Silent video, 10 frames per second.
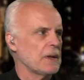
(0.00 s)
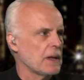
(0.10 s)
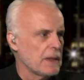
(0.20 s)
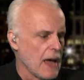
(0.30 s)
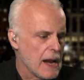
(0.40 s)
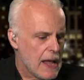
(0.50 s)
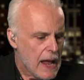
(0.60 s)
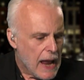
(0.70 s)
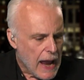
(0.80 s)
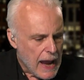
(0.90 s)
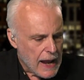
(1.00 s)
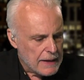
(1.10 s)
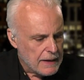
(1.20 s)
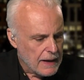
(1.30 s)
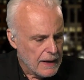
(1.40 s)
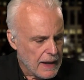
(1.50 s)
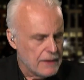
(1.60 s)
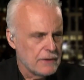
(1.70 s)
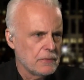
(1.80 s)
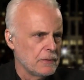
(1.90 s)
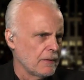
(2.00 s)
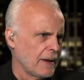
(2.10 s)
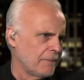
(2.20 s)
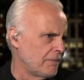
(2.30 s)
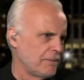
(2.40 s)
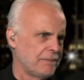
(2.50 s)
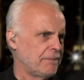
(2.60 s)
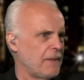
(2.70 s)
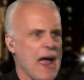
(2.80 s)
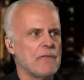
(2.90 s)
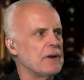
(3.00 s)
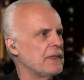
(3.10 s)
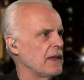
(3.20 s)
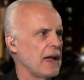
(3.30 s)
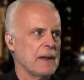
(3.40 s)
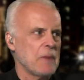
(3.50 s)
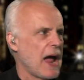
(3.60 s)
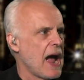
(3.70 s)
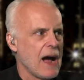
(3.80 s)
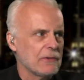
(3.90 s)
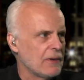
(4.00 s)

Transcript: like that, and uh, and this was like everything in my house